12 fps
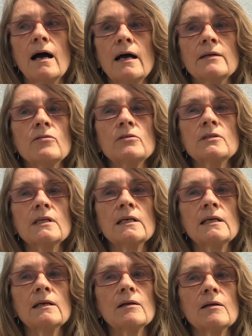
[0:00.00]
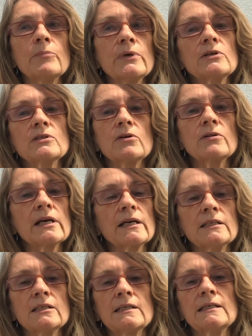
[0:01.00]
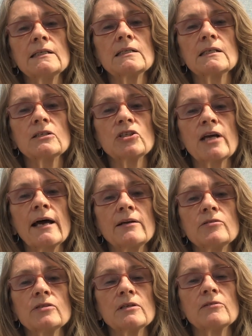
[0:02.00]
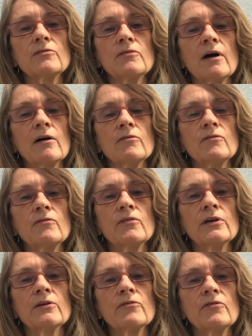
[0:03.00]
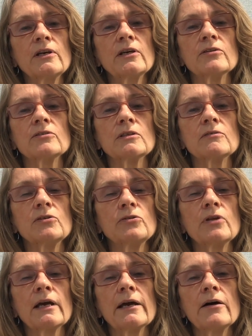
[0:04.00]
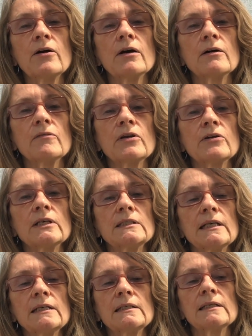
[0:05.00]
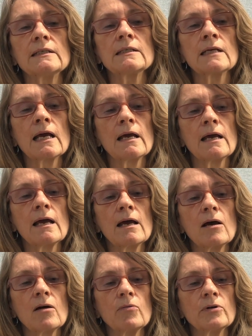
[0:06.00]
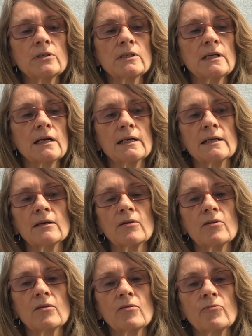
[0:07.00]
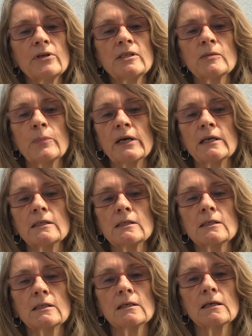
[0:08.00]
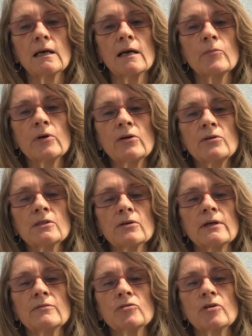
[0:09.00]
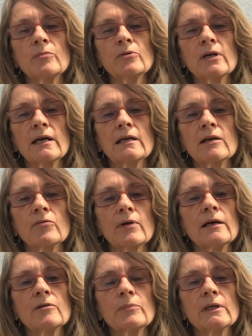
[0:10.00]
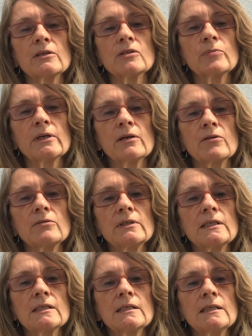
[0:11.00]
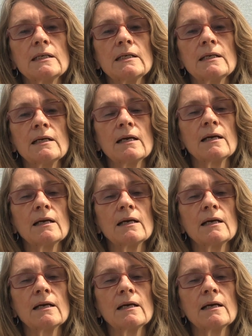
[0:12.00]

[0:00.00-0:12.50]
And also, because all they can see is the shadows of, of their figures, of who they are, of their identities. We're stuck in three space, and we also have trouble getting around because we can only see